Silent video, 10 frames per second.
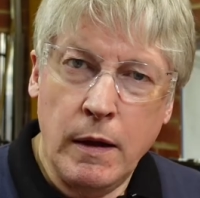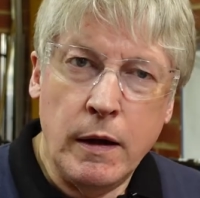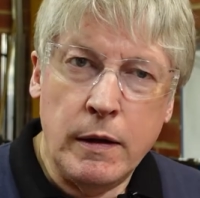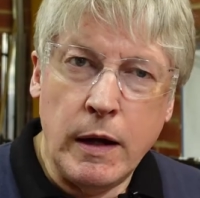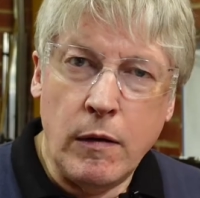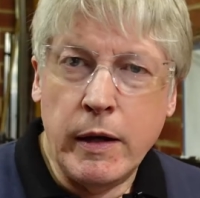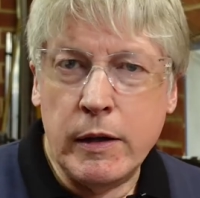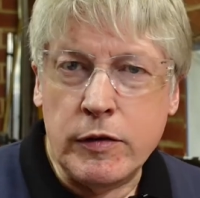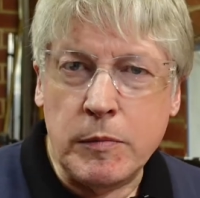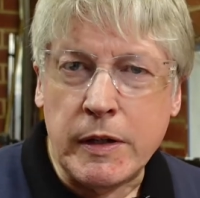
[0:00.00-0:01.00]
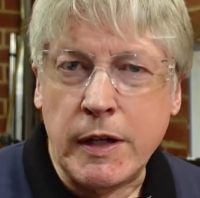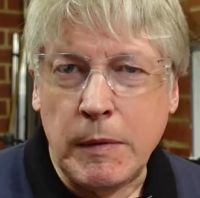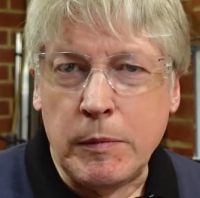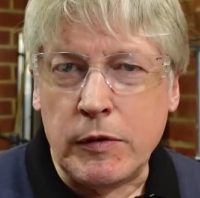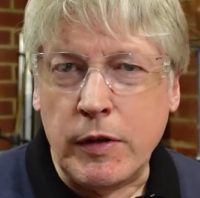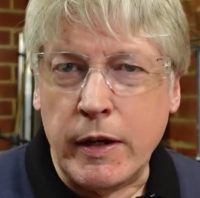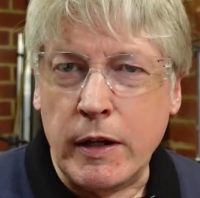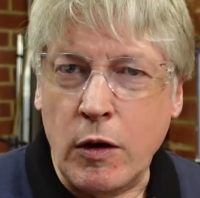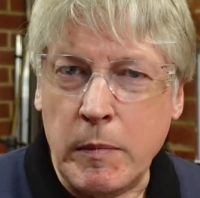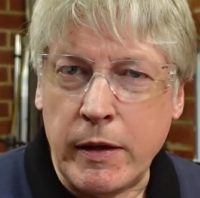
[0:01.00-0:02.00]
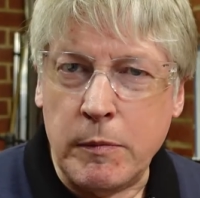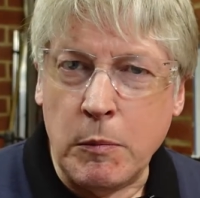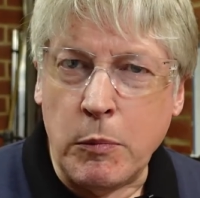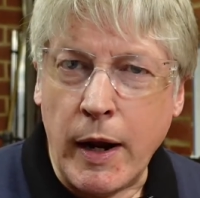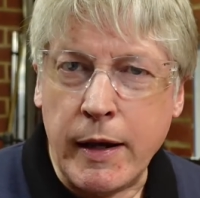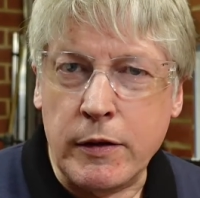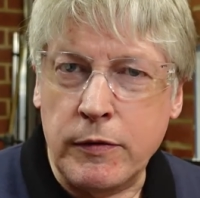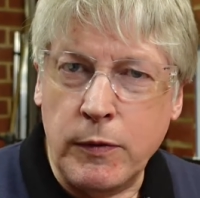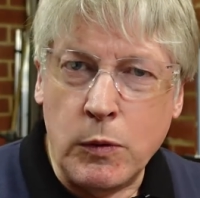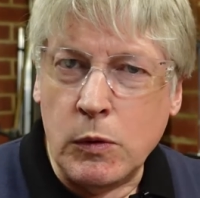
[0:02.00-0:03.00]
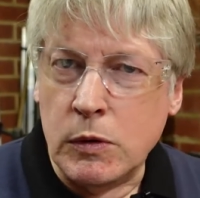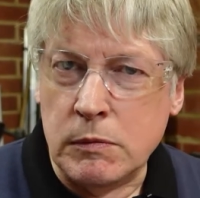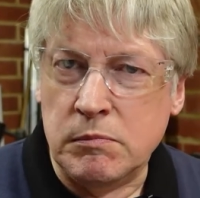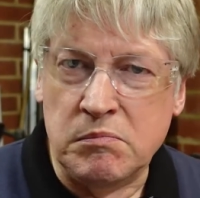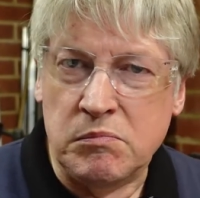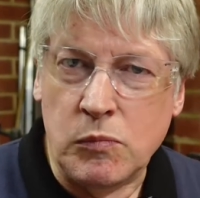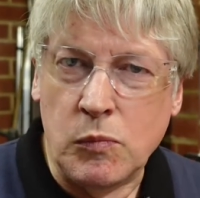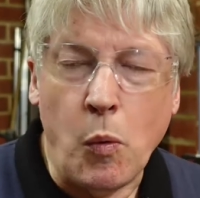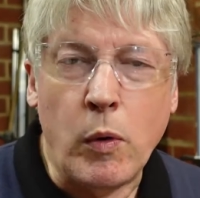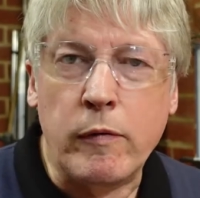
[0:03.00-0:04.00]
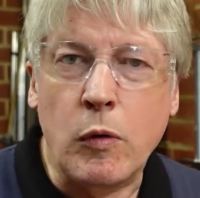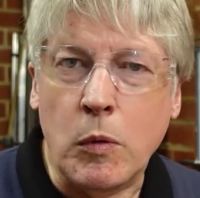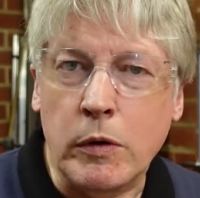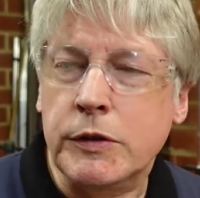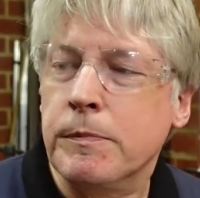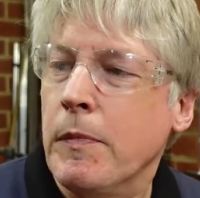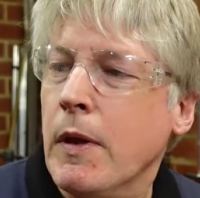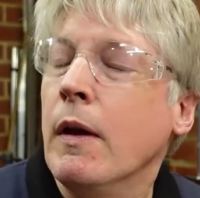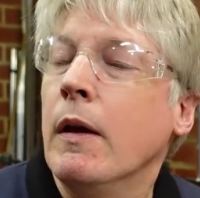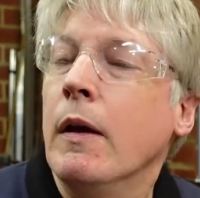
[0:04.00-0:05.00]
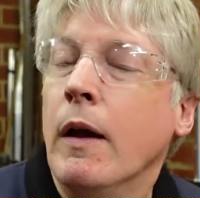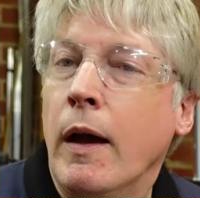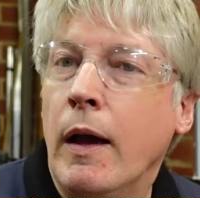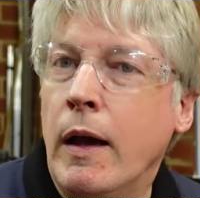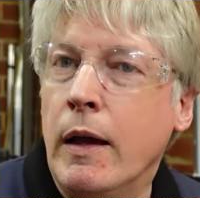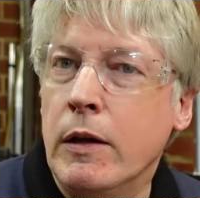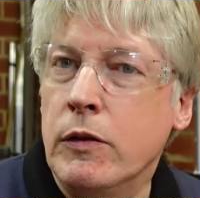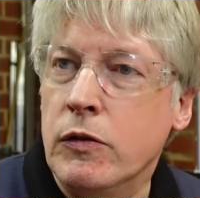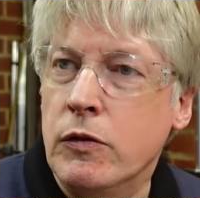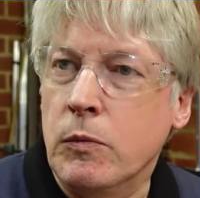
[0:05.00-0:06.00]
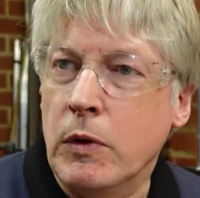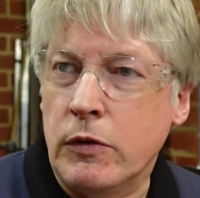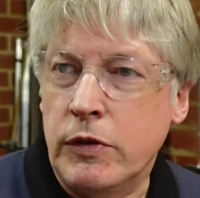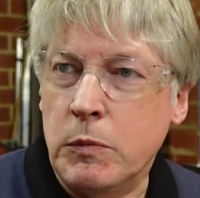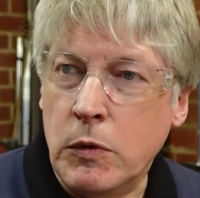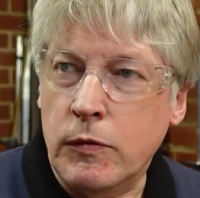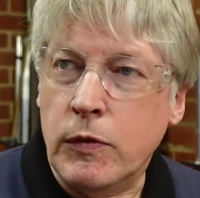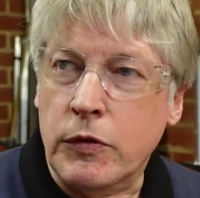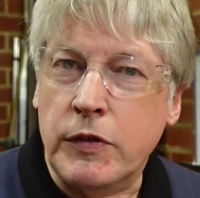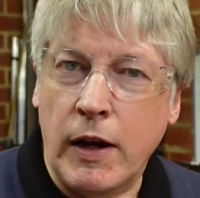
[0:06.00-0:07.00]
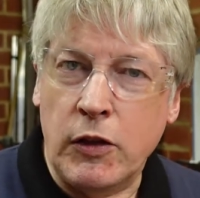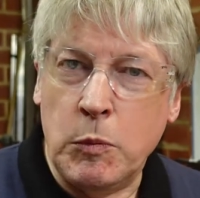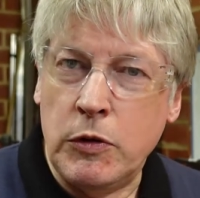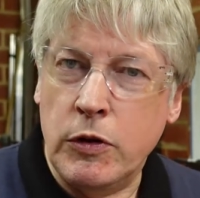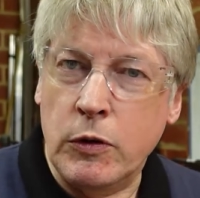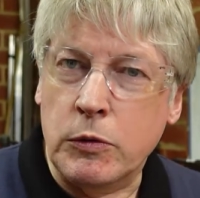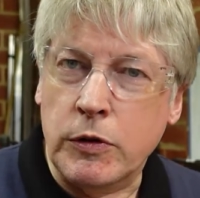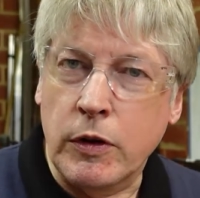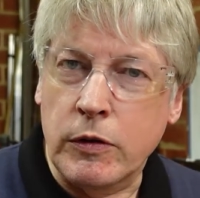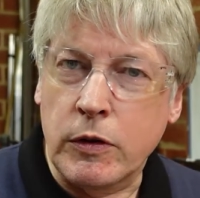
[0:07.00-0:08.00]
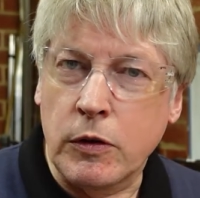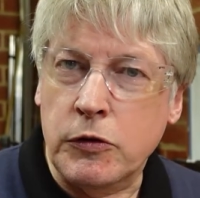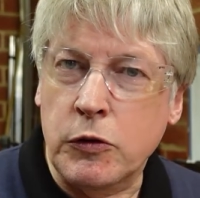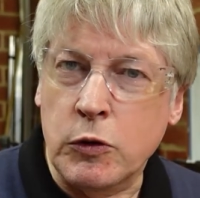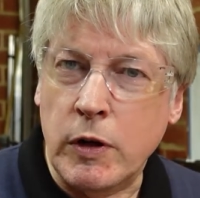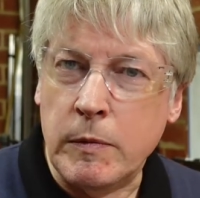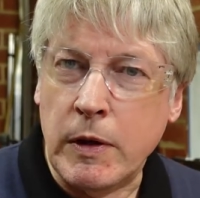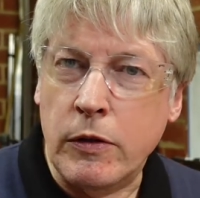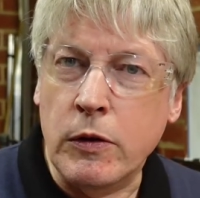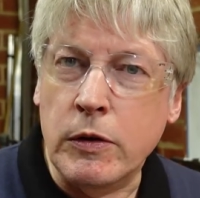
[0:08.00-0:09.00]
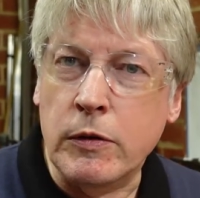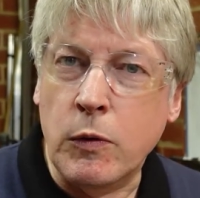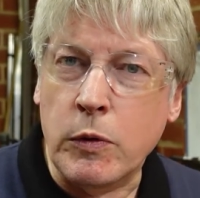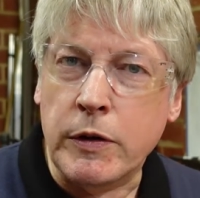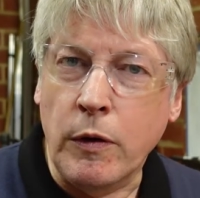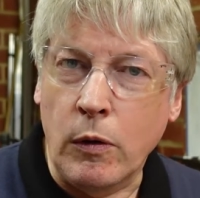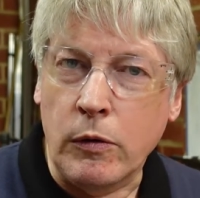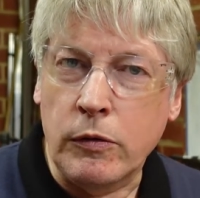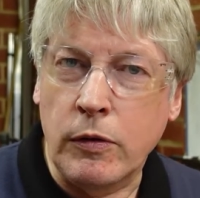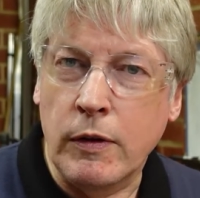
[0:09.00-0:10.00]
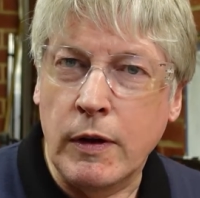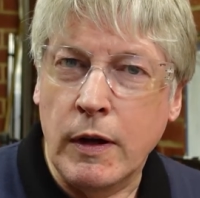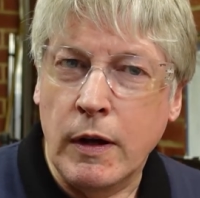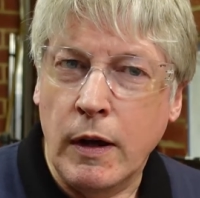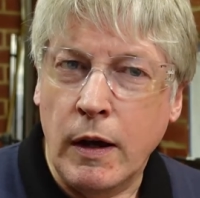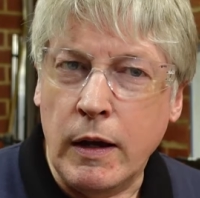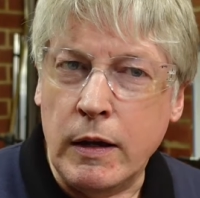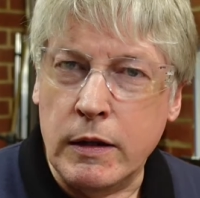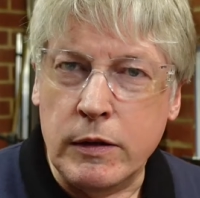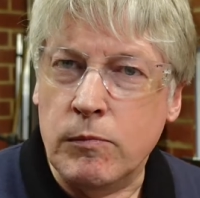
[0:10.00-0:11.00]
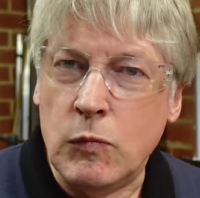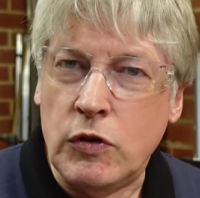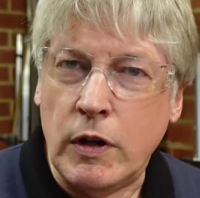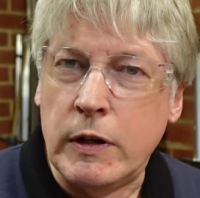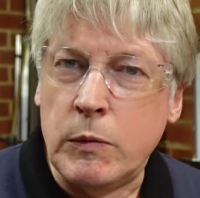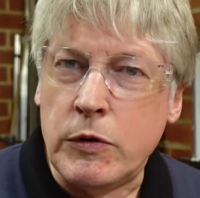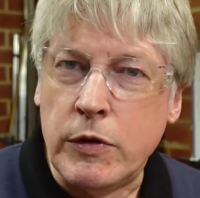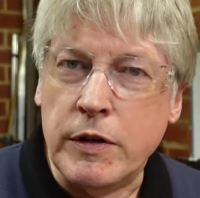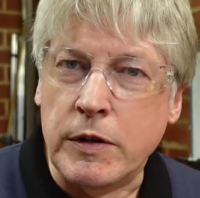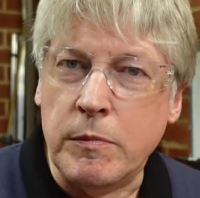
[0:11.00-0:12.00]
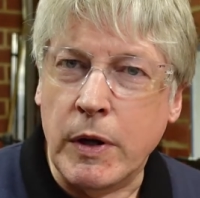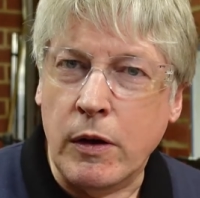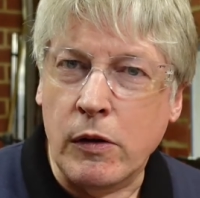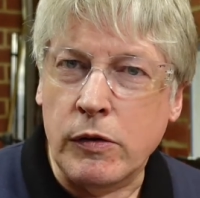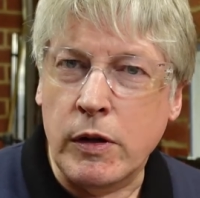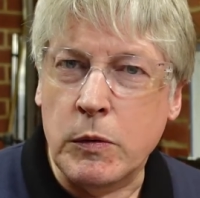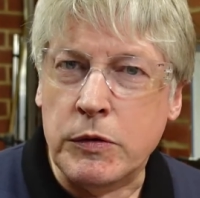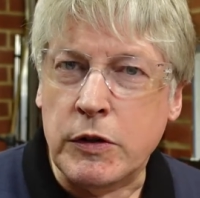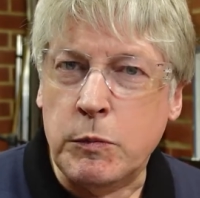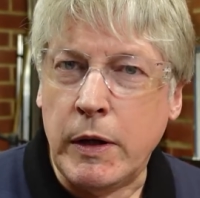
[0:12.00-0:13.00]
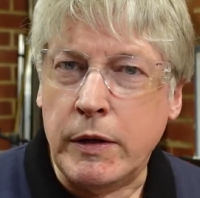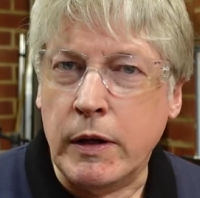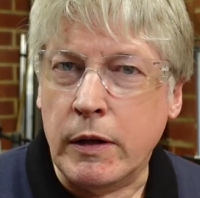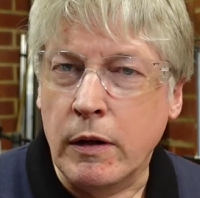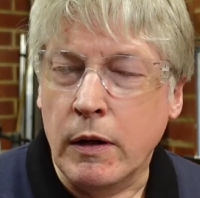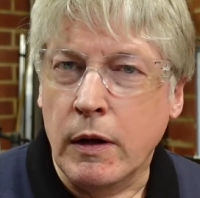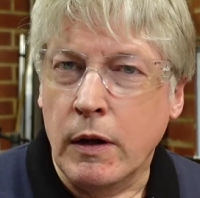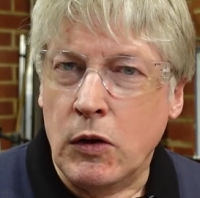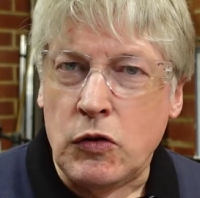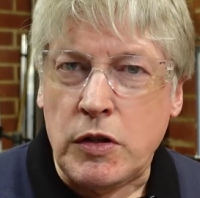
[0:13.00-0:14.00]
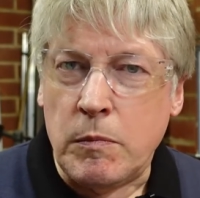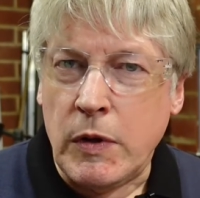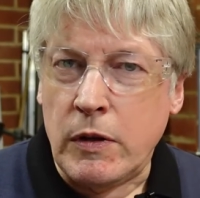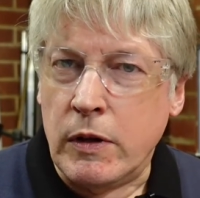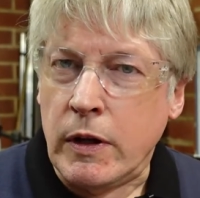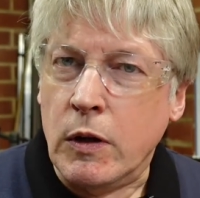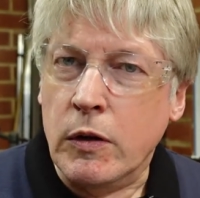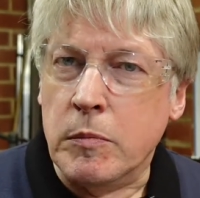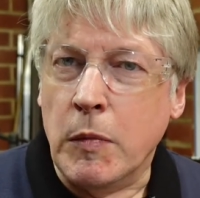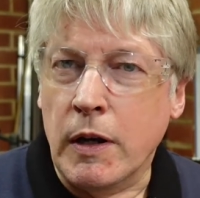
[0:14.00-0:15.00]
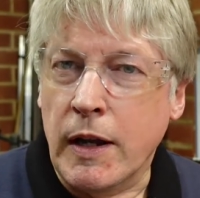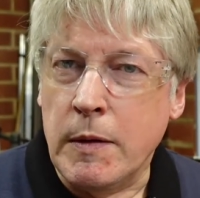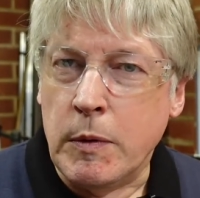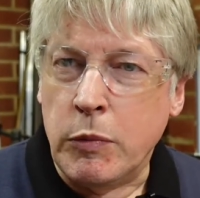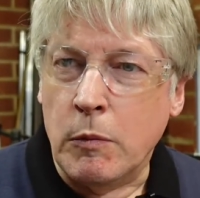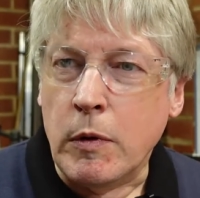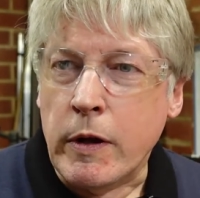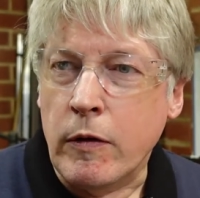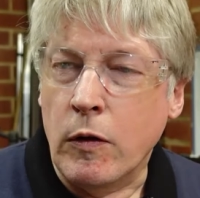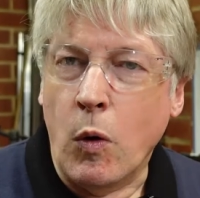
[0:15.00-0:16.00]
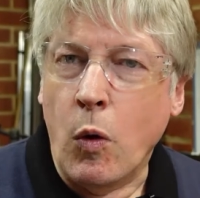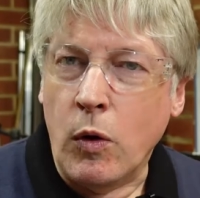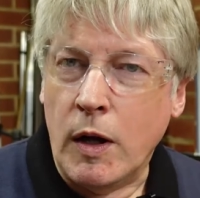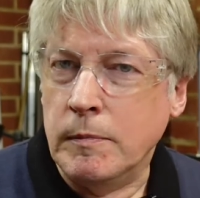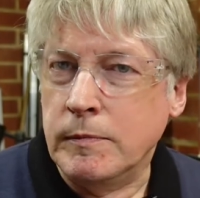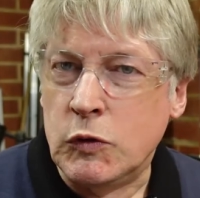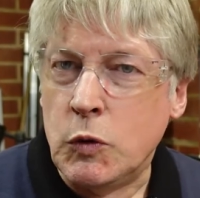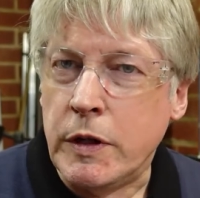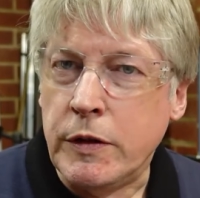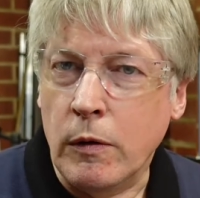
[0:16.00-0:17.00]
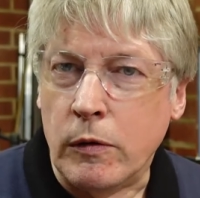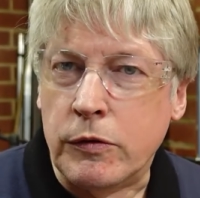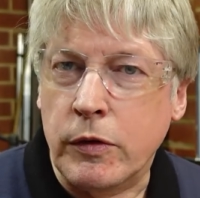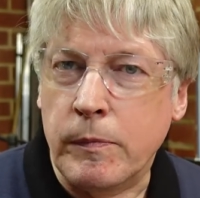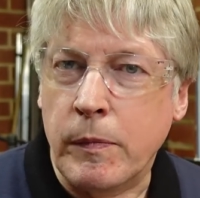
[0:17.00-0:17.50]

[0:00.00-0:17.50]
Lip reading: Now I had someone come up and say, can I make them a bracket for whatever it was? And when I said, well, for a start, the materials are going to cost you around about $30 to $40, he suddenly retreated because he was expecting something that included my labour, probably all up $20.